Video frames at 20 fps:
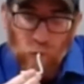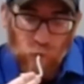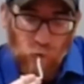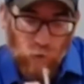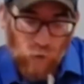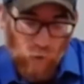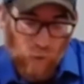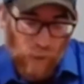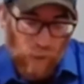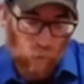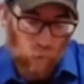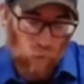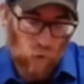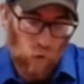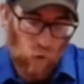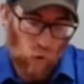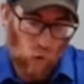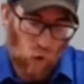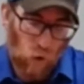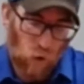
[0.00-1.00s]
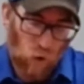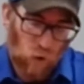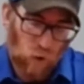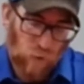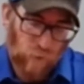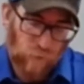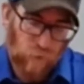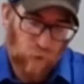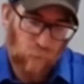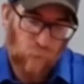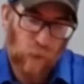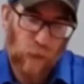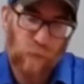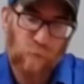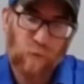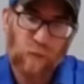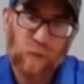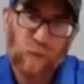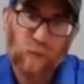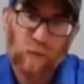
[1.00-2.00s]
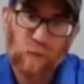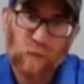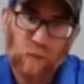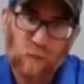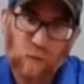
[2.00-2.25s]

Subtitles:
Do that with all of your pipe cleaners.